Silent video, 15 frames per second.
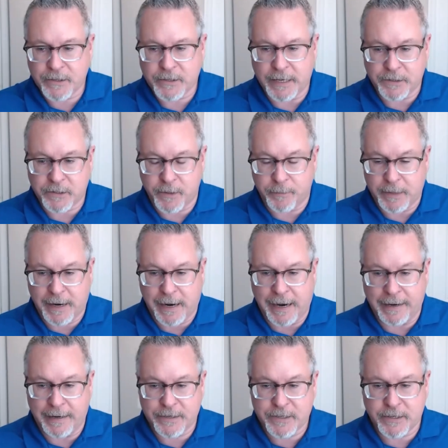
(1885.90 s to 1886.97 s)
that's something
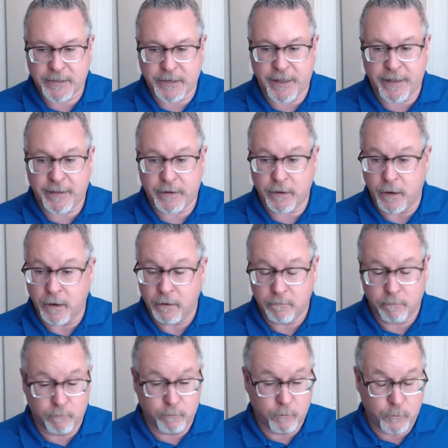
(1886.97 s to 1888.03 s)
KaiNexus, I think,
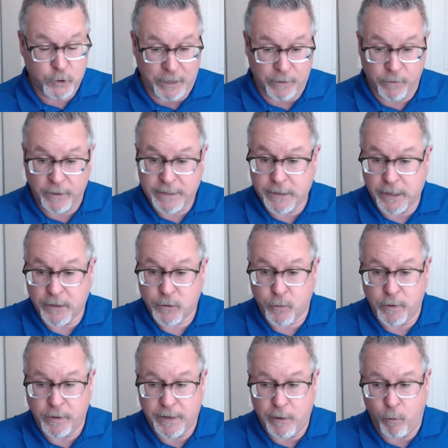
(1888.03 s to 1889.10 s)
generally does
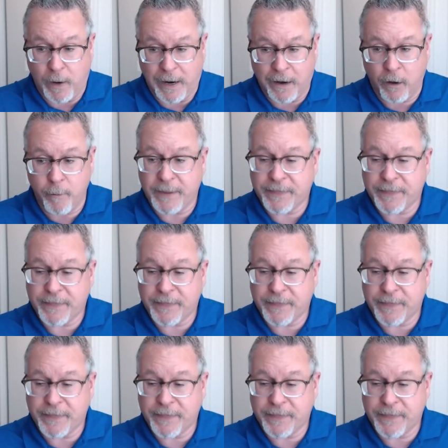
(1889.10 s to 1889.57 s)
really well,